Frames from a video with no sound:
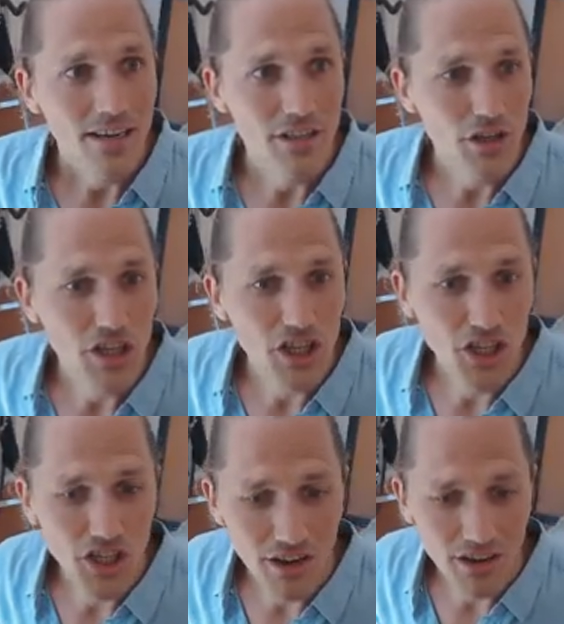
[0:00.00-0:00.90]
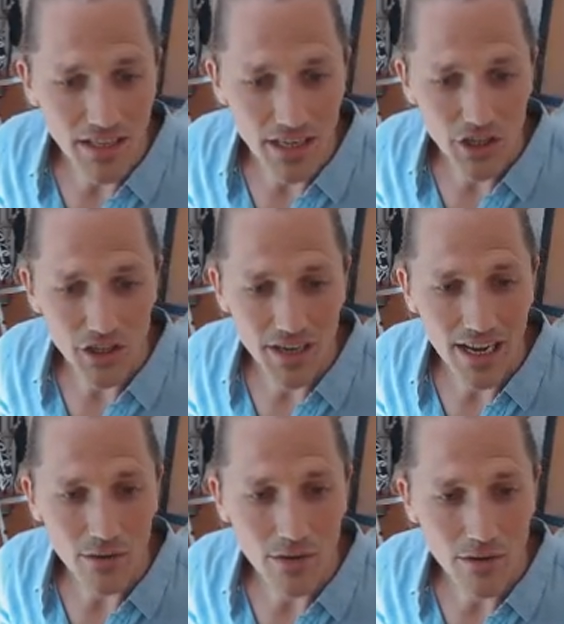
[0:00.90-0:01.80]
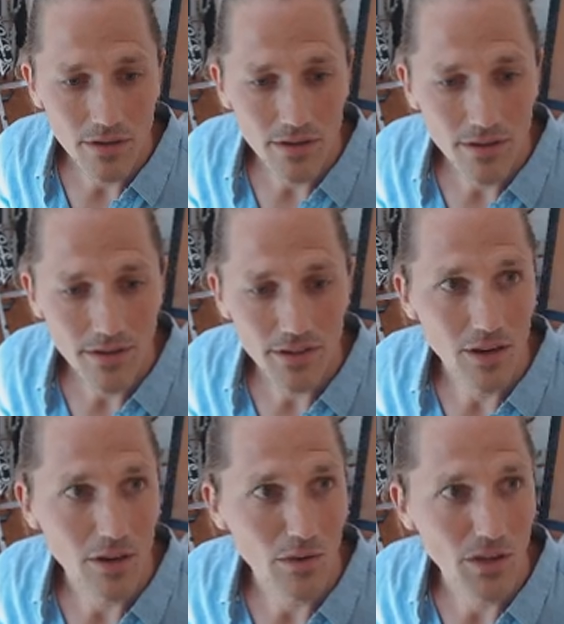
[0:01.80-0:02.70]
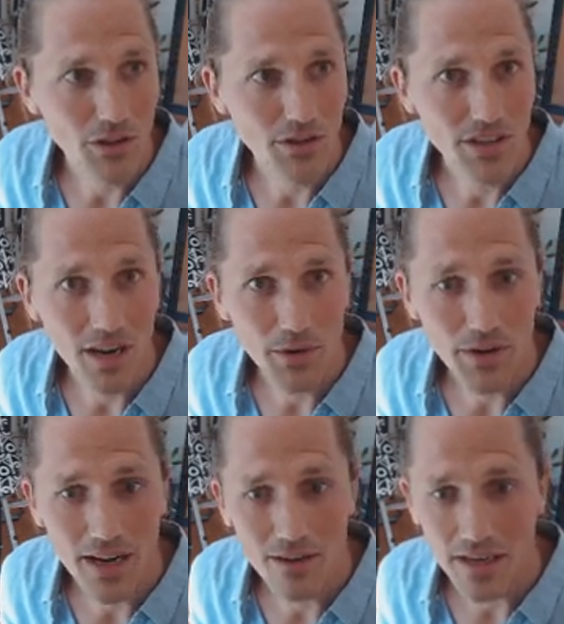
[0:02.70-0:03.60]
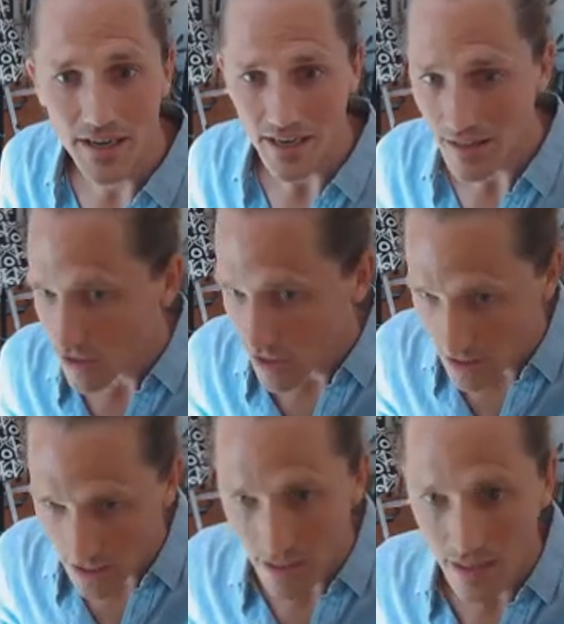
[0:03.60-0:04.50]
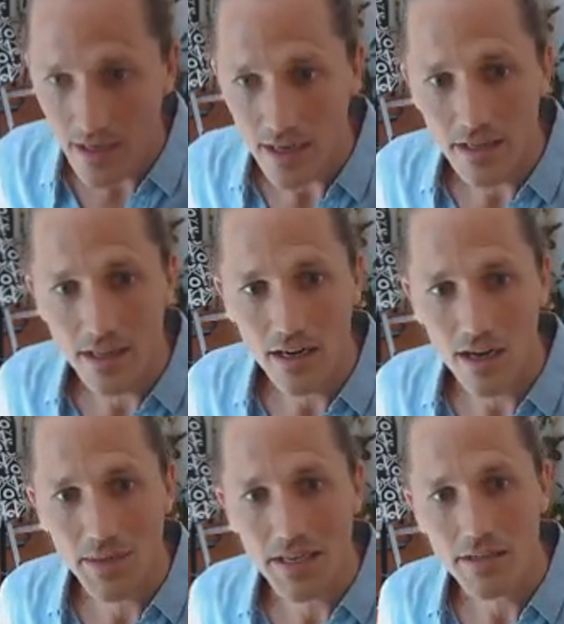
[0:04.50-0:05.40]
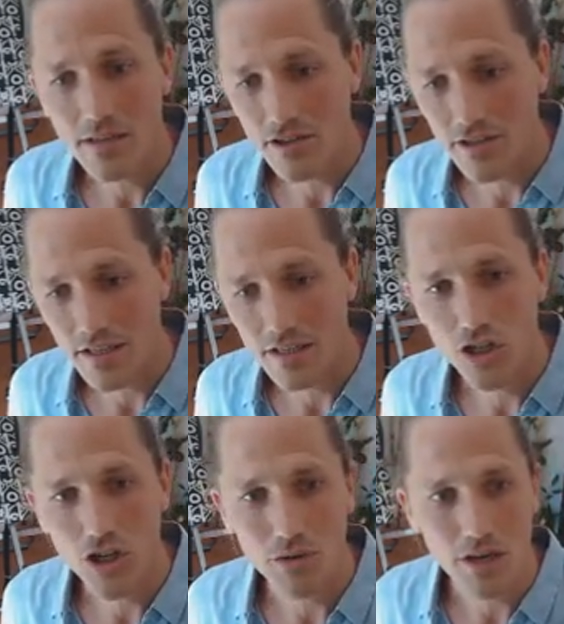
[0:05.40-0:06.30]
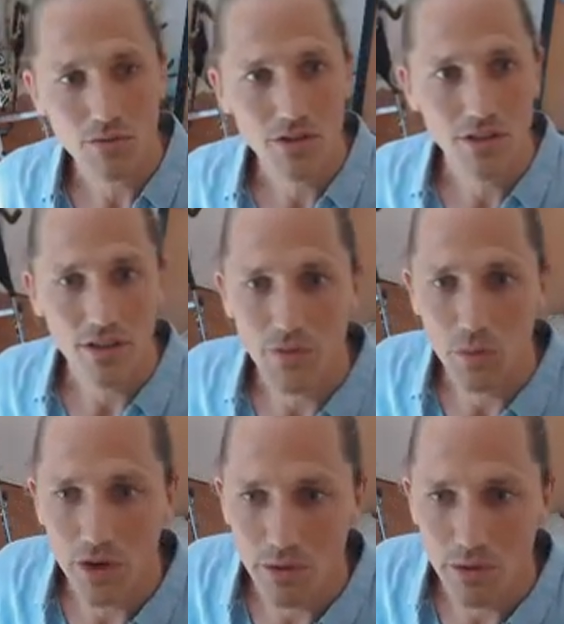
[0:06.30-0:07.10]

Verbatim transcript: is you could just share a link to your DAO. So once you set up your DAO, and again, there's a link in the comment or in the show notes if you